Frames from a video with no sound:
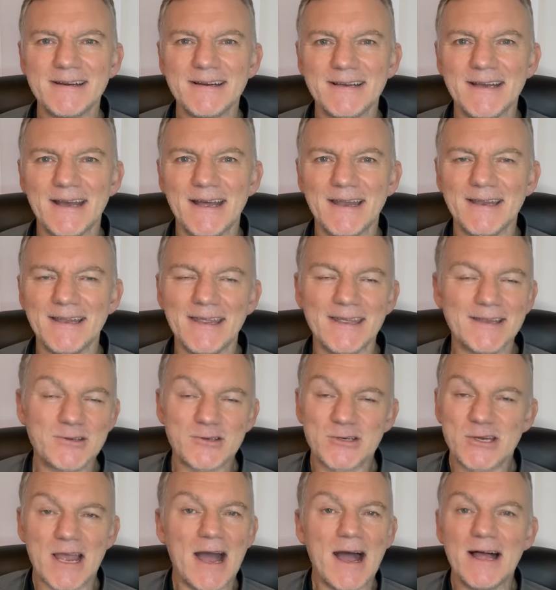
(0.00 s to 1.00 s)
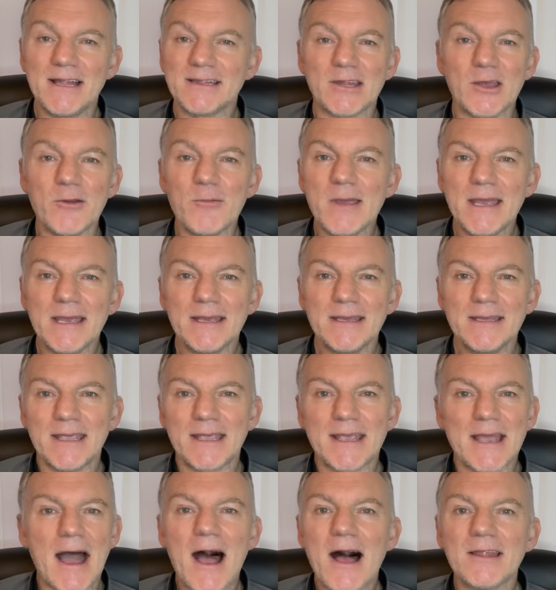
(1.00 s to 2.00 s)
And you just can't do it. You
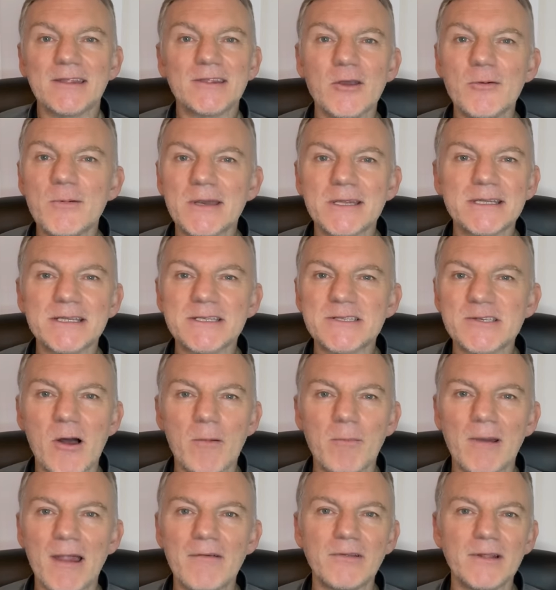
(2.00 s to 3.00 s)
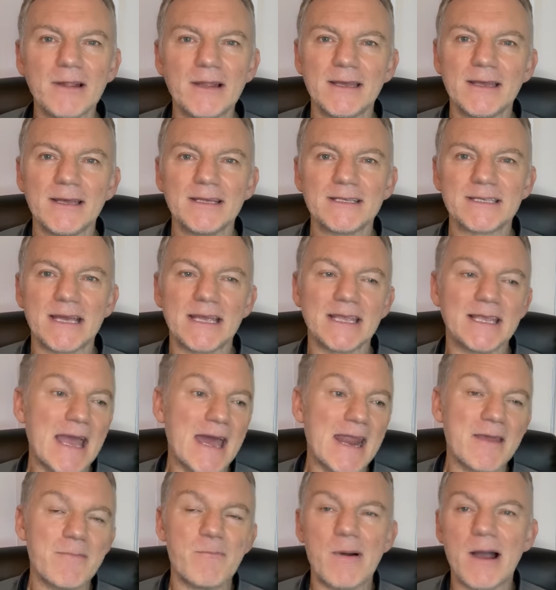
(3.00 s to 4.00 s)
can't do it at the top level. Try and
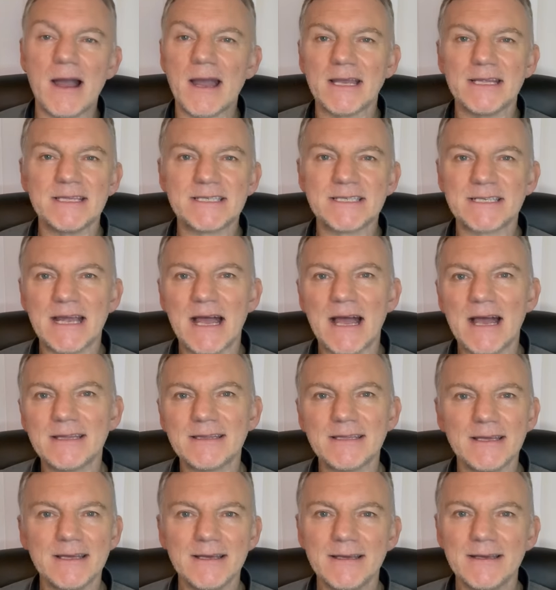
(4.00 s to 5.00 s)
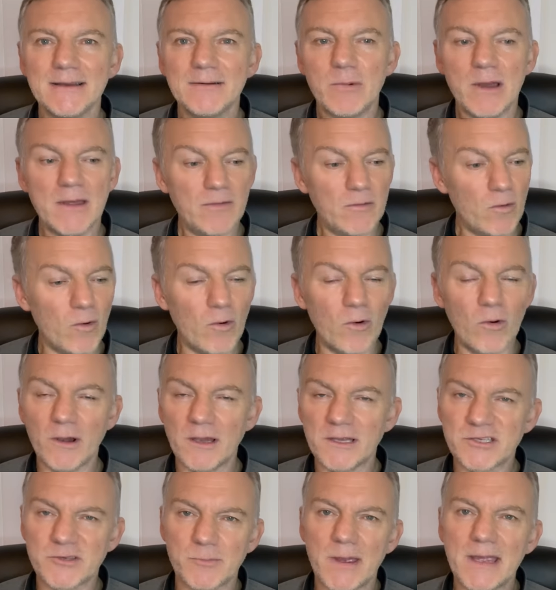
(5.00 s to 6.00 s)
get it back inside when all
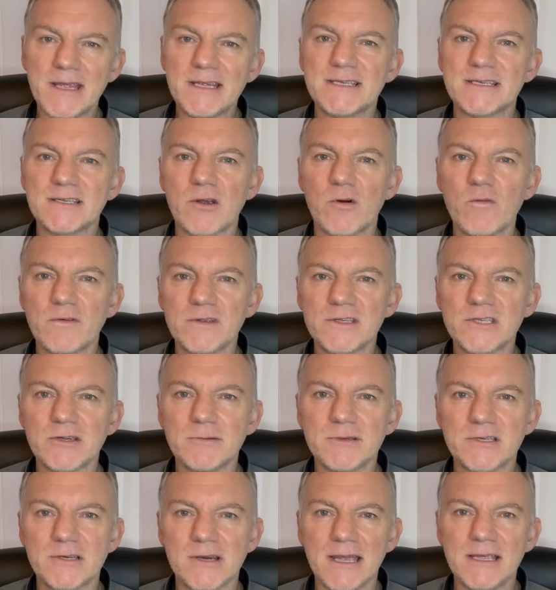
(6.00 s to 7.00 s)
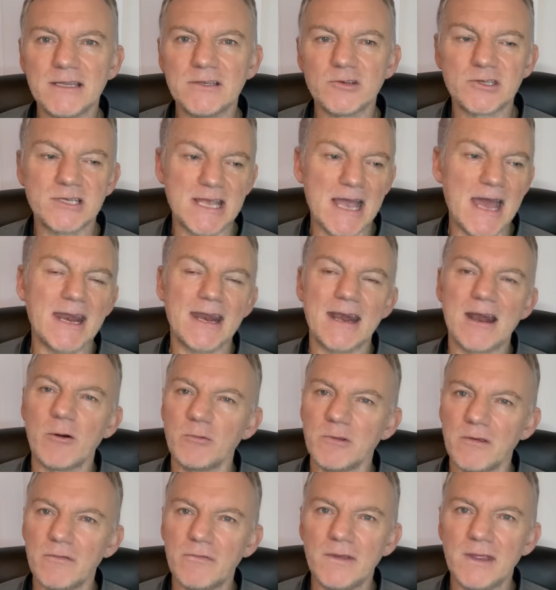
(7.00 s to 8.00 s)
the space is over to his right. Just get it
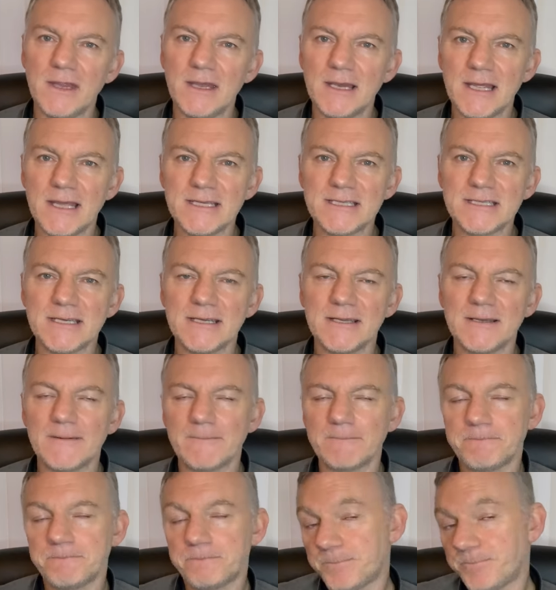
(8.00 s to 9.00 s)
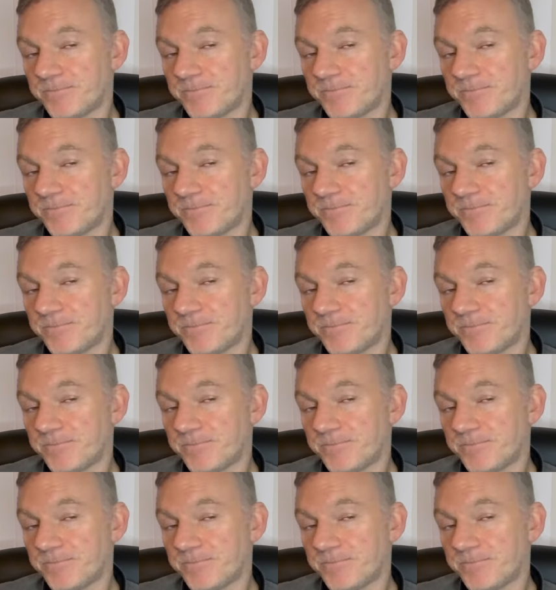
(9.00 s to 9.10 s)
out your feet and hit it. And